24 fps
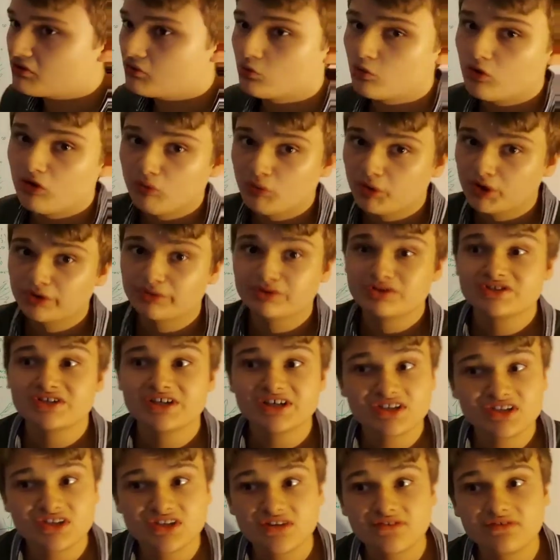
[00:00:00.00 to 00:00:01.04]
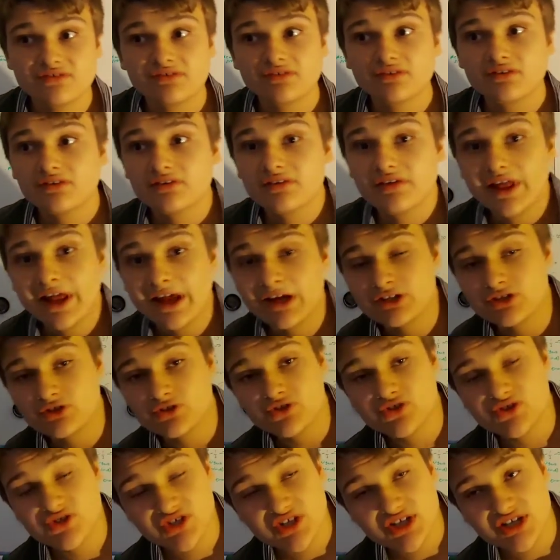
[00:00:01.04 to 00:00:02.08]
and 1 we know is negative, and you'll
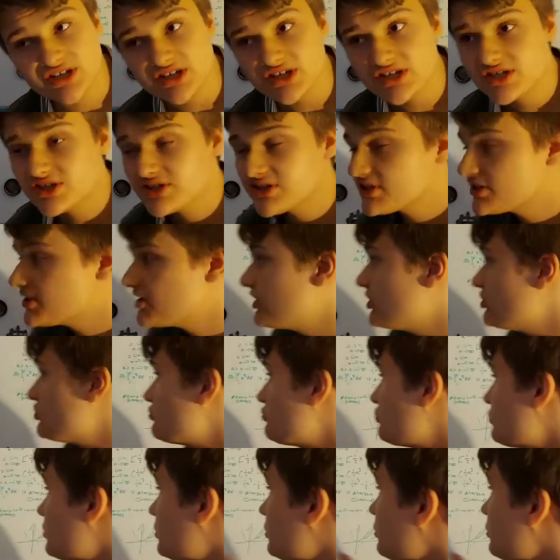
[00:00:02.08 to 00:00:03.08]
see this as we